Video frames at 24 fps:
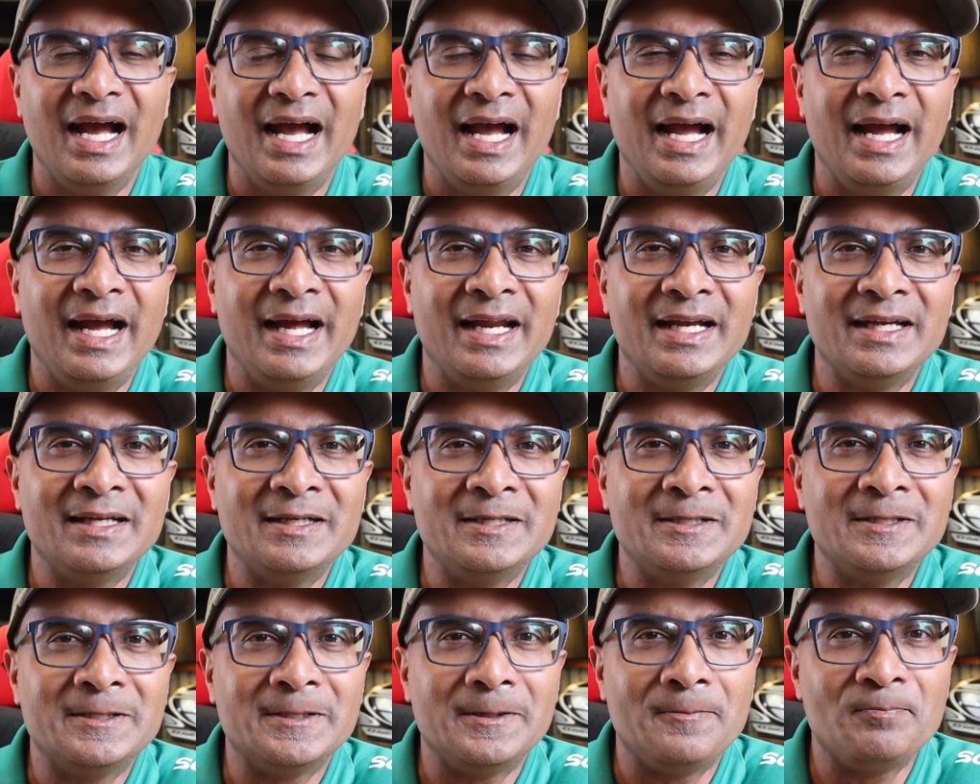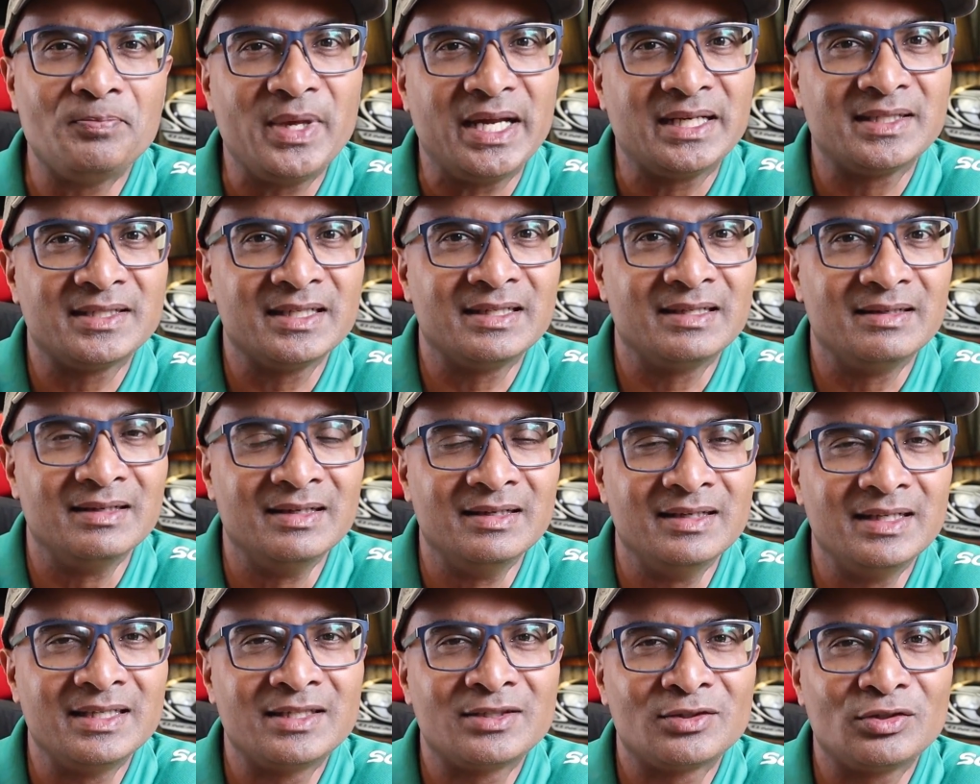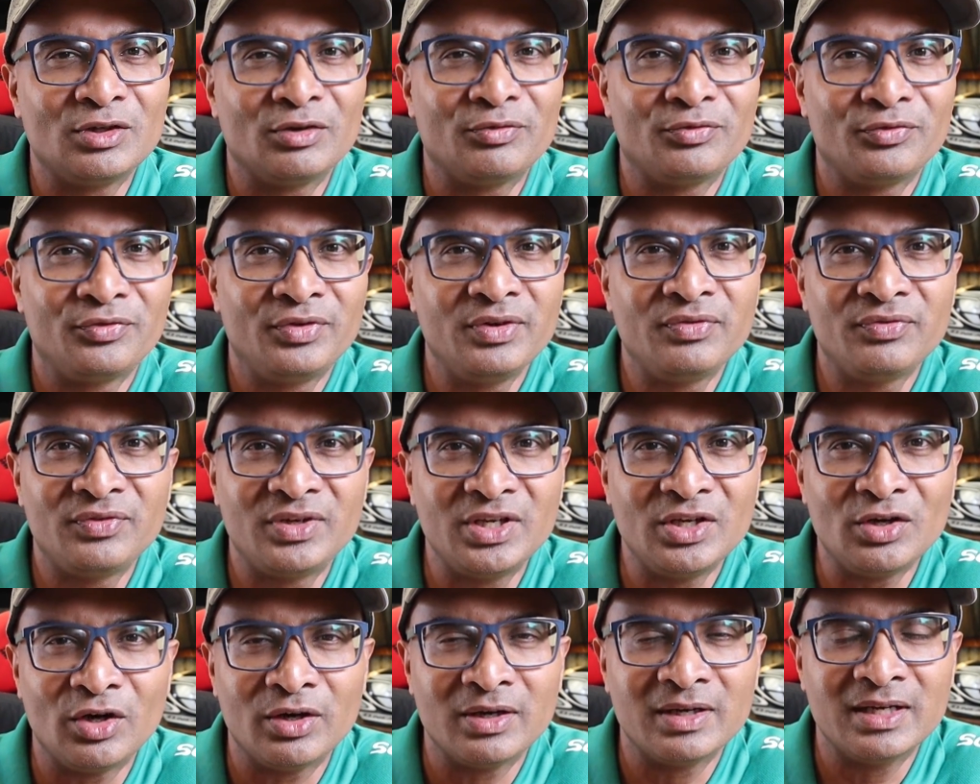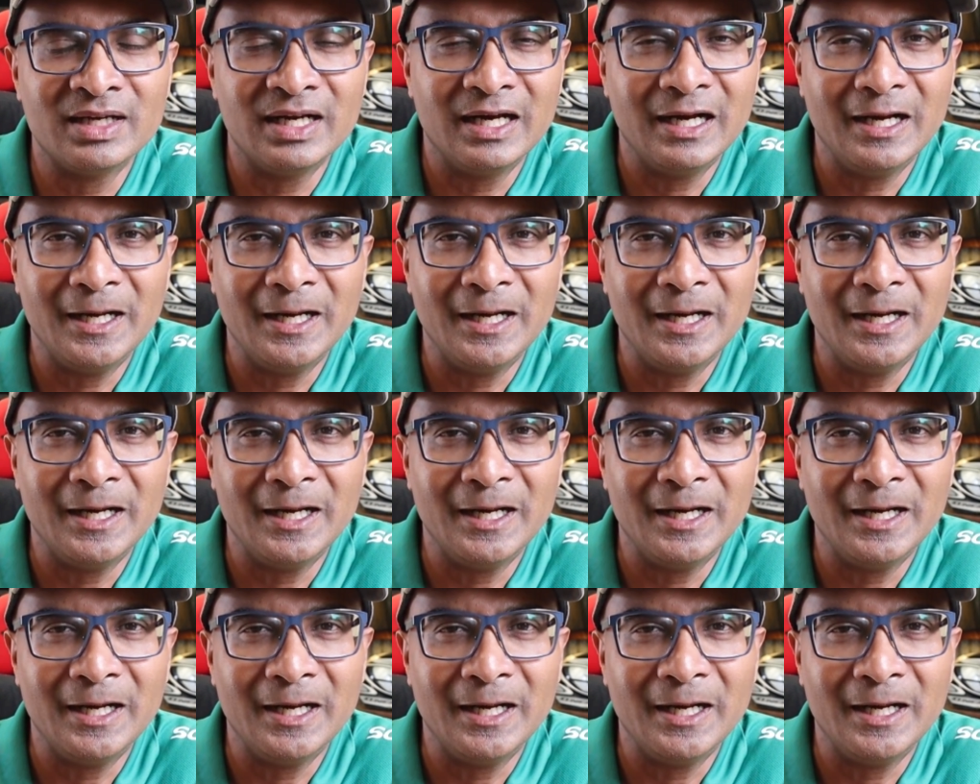And that's a list of 50 odd